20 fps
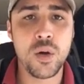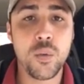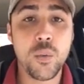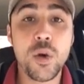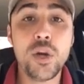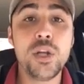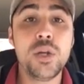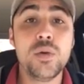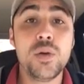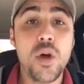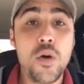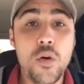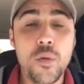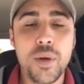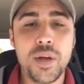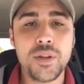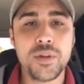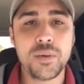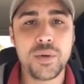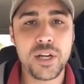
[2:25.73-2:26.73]
What do you know
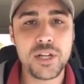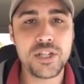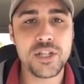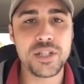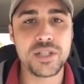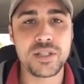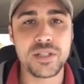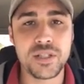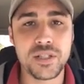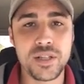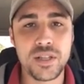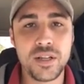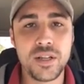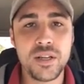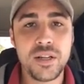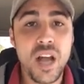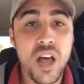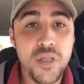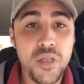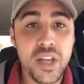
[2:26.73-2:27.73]
about the Russians?
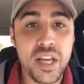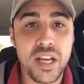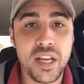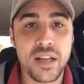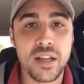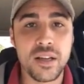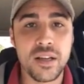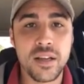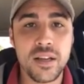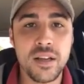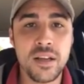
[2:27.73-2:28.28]
Nothing.